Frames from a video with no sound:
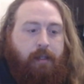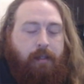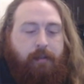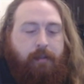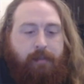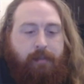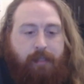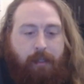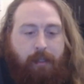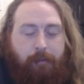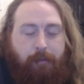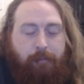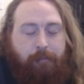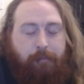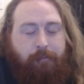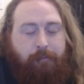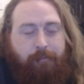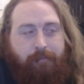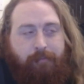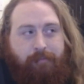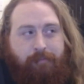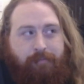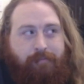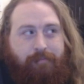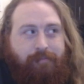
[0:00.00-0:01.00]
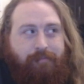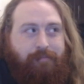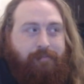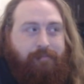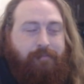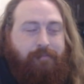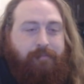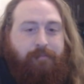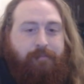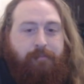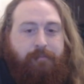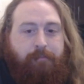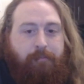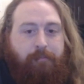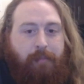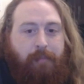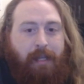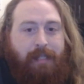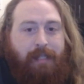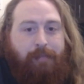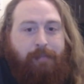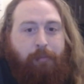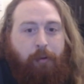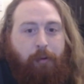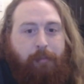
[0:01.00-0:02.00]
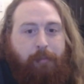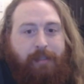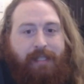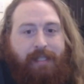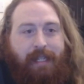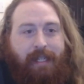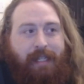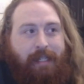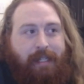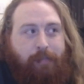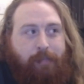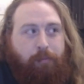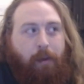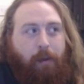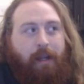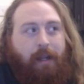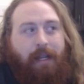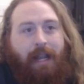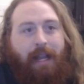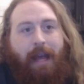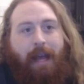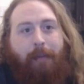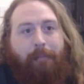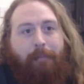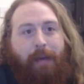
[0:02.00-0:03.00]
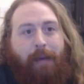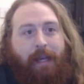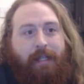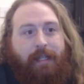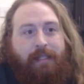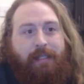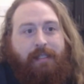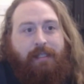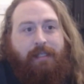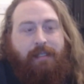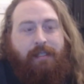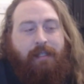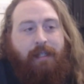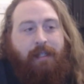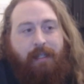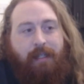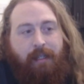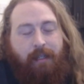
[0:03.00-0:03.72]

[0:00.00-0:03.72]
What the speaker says: So it's more Mercedes one lap pace.